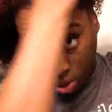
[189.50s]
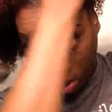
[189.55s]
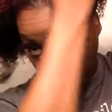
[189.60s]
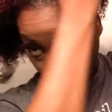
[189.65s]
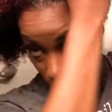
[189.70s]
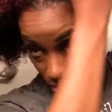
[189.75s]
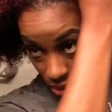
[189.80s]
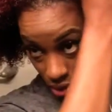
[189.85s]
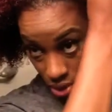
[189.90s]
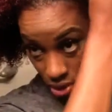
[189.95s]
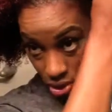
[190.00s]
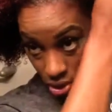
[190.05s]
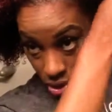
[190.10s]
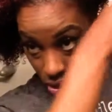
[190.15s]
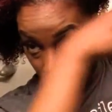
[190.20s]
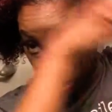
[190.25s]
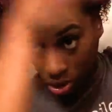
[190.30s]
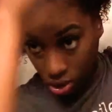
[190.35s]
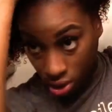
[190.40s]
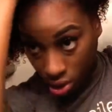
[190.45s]
Let me
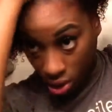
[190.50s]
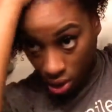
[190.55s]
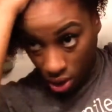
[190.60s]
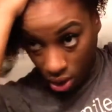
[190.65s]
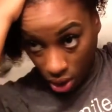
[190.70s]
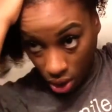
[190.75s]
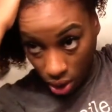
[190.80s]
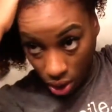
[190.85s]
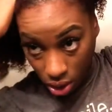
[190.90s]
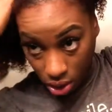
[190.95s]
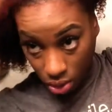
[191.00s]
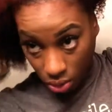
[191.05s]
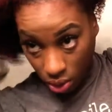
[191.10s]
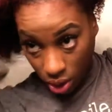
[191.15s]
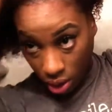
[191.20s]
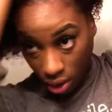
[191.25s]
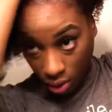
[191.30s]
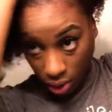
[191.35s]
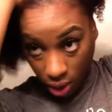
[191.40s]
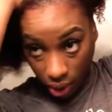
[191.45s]
just get that out of the
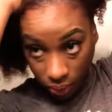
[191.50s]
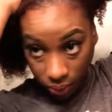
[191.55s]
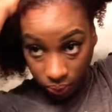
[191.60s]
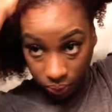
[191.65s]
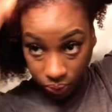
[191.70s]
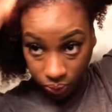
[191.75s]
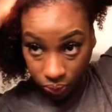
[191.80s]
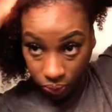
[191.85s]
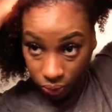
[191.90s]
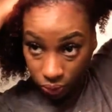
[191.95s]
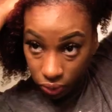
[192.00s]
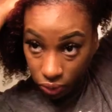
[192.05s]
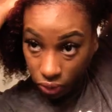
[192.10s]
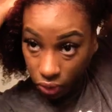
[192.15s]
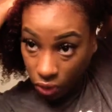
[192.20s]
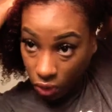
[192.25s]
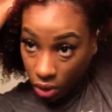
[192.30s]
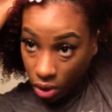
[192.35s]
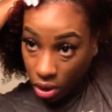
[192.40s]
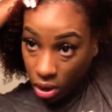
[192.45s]
way. Okay.
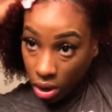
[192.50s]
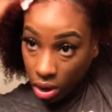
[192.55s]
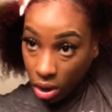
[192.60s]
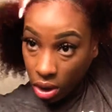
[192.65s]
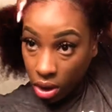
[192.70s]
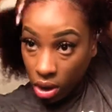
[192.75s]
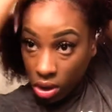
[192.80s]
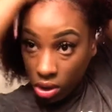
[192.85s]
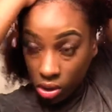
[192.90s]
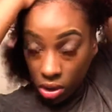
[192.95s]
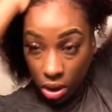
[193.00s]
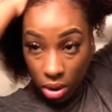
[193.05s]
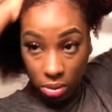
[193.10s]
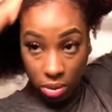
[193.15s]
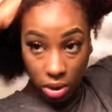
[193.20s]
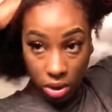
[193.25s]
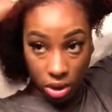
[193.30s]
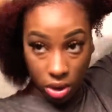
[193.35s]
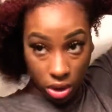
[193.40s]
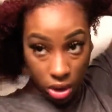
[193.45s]
So I'm
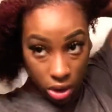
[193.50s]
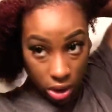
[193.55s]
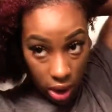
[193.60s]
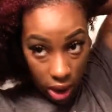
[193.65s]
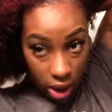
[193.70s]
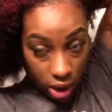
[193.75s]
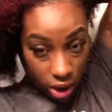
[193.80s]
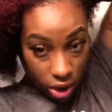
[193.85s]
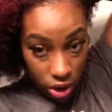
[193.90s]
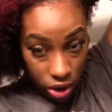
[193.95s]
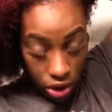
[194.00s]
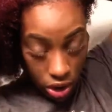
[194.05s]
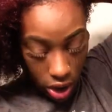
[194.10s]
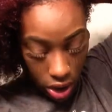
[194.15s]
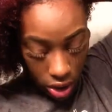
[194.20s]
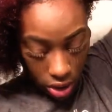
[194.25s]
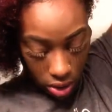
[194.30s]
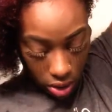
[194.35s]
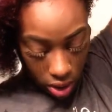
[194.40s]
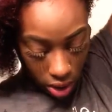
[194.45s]
really just taking the
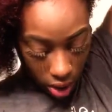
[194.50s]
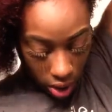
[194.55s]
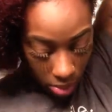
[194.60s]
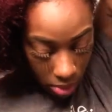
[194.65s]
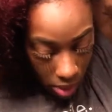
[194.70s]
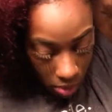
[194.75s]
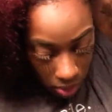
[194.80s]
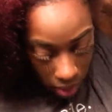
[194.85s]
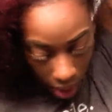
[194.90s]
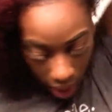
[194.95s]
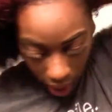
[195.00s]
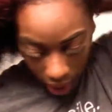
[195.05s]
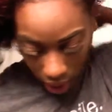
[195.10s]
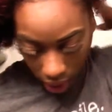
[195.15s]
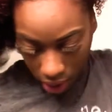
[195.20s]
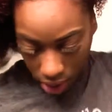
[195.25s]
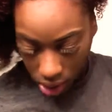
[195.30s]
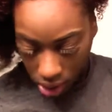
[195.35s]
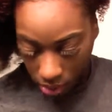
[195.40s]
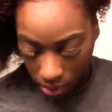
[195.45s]
gel and I'm applying
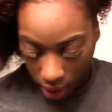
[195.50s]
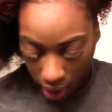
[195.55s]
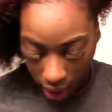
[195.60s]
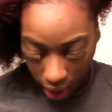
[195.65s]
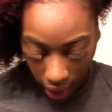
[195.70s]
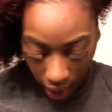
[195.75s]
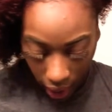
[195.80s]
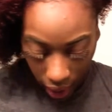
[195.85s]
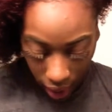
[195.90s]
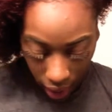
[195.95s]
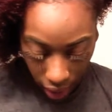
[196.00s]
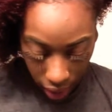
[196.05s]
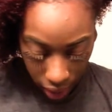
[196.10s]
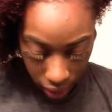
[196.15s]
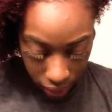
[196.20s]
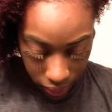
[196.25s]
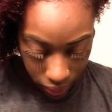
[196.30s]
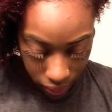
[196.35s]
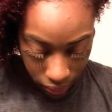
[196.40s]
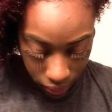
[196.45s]
it to my hair.